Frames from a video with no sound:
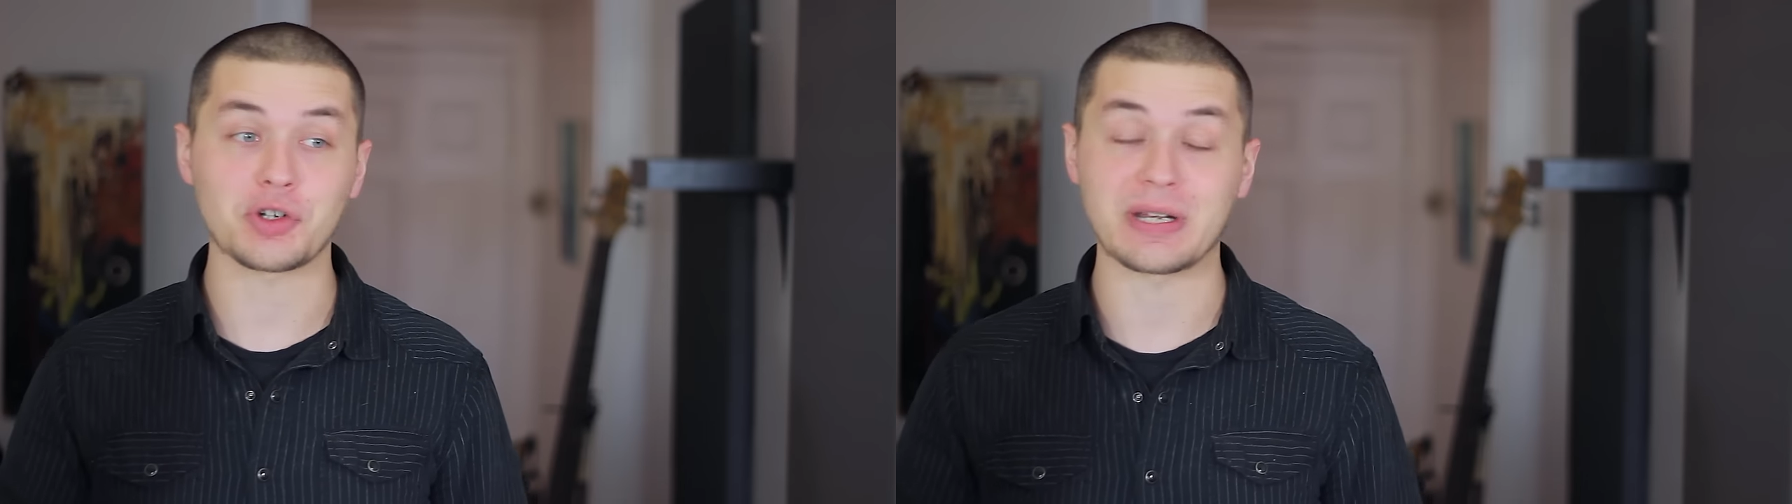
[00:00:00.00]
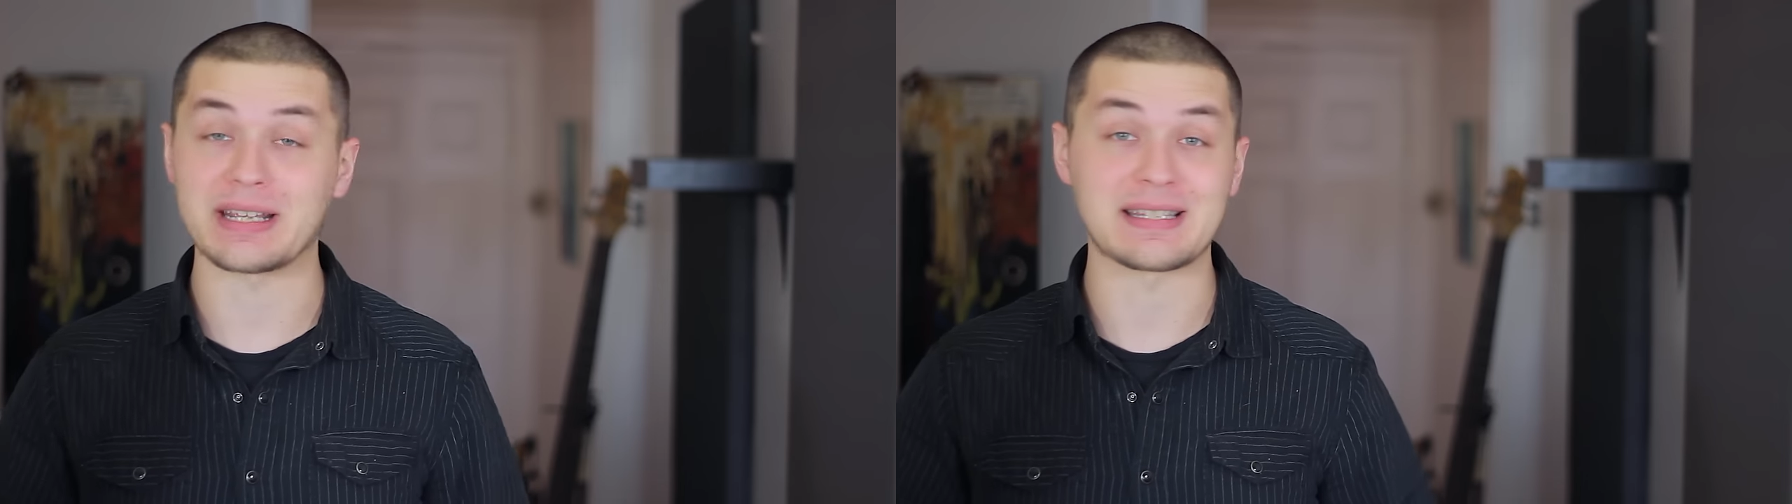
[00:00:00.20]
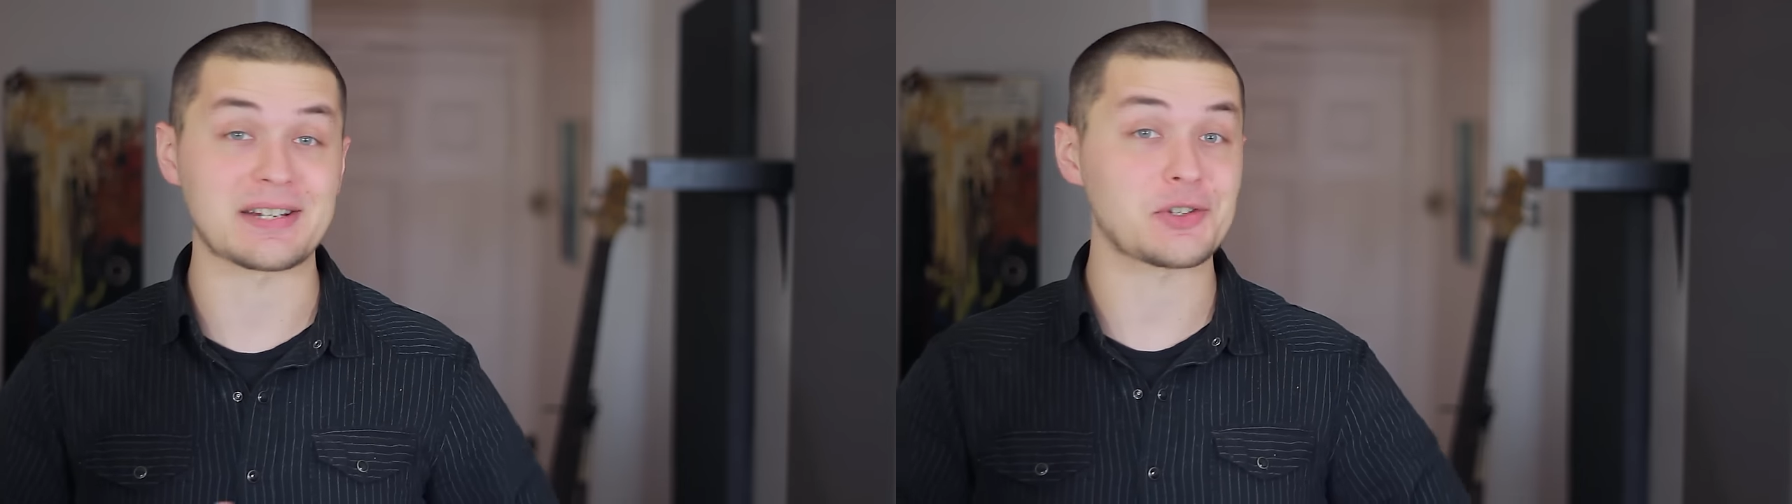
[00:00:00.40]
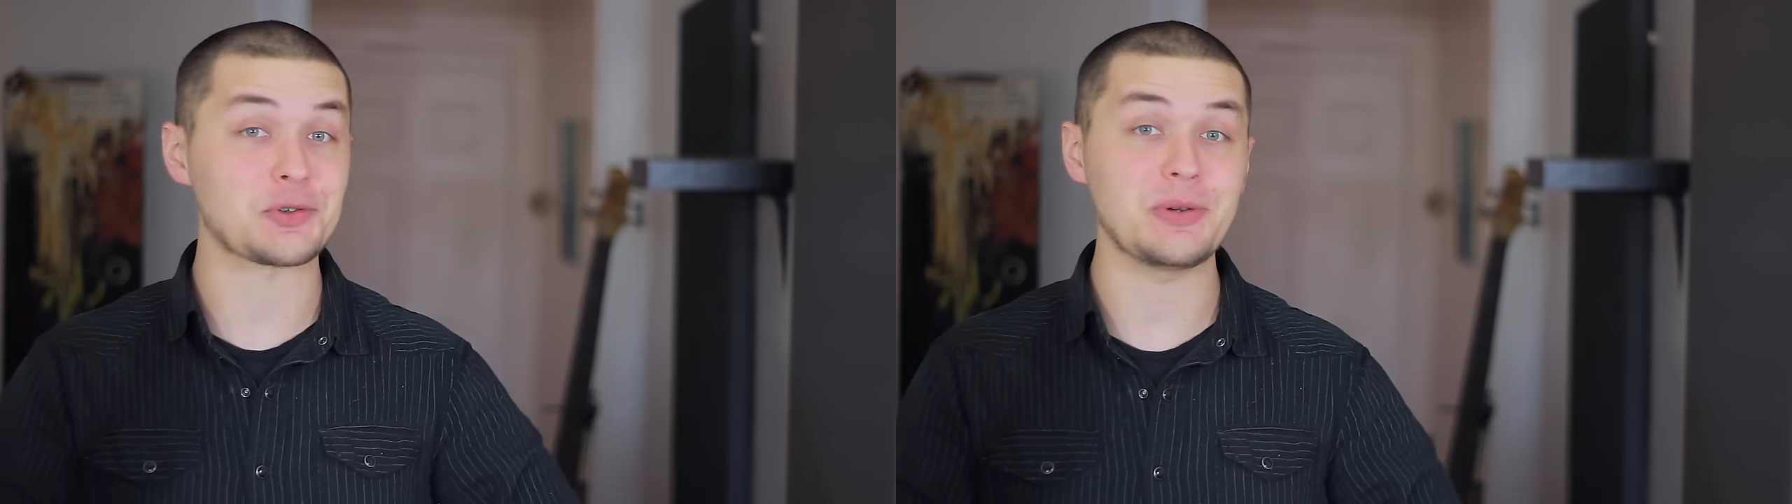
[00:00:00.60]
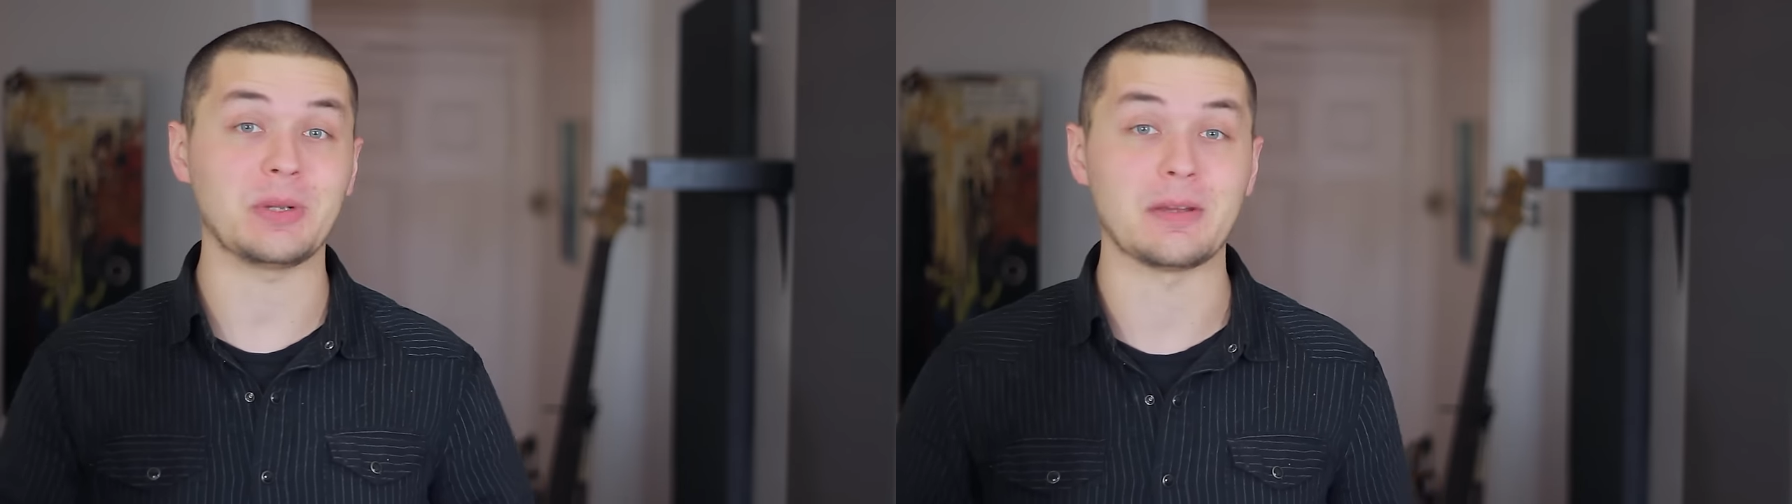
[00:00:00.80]
training is
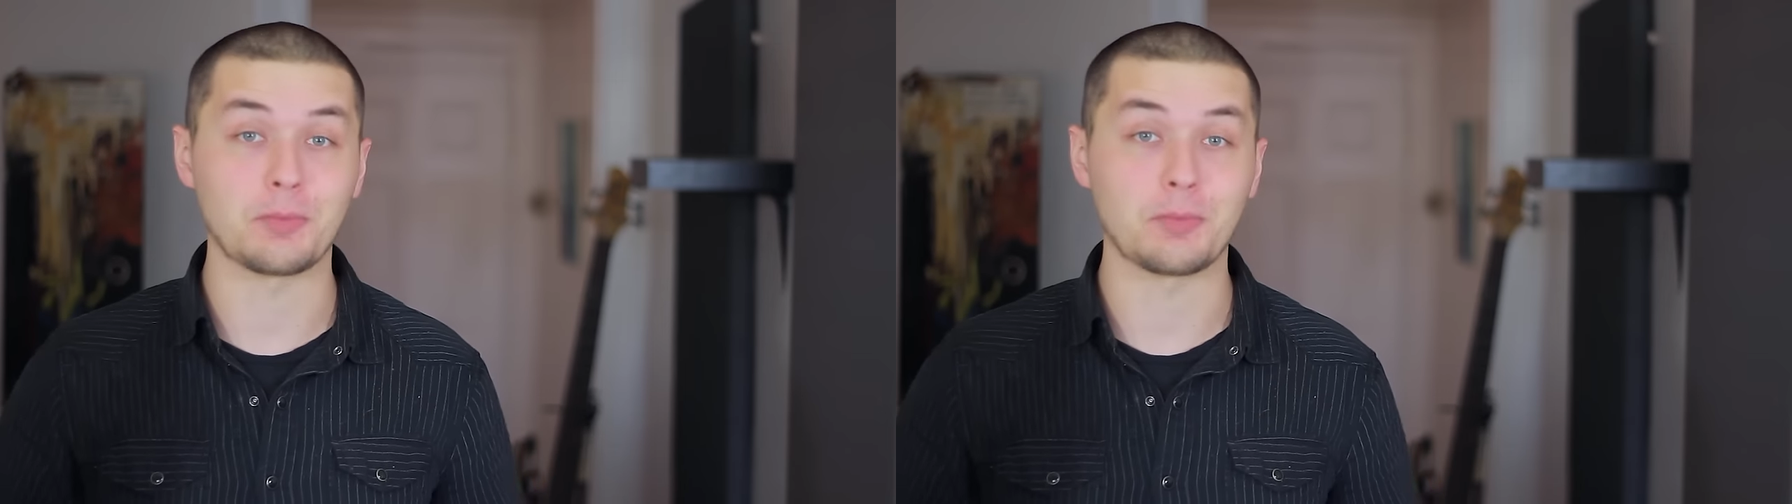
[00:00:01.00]
extremely